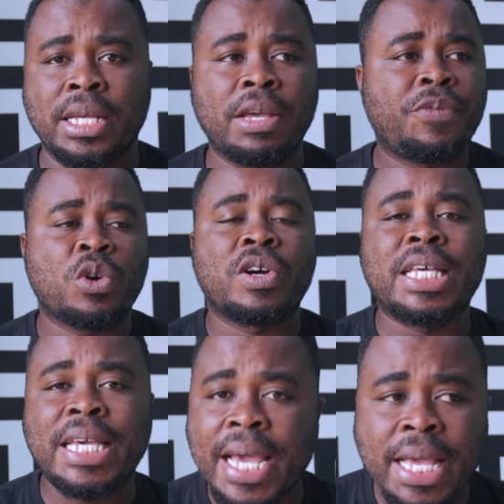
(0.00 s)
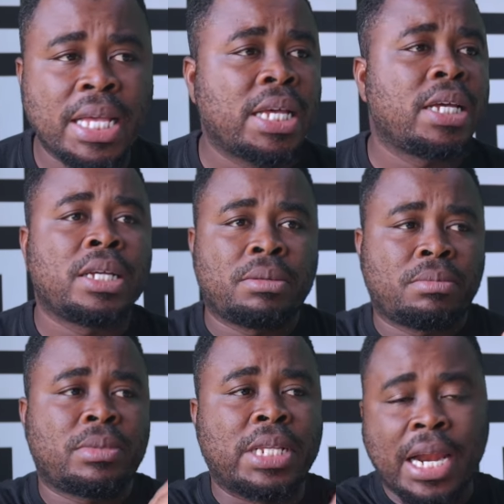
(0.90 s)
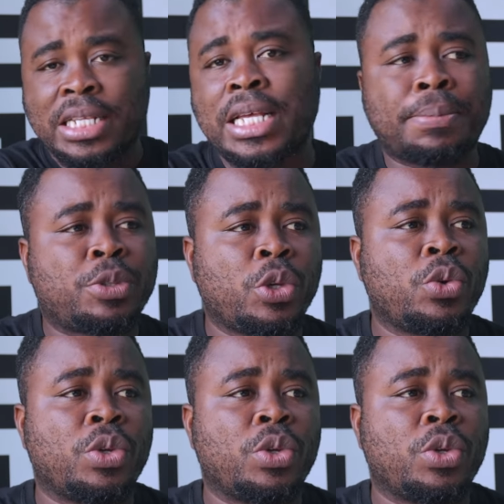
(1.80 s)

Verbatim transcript: If you're a gay, that is up to you.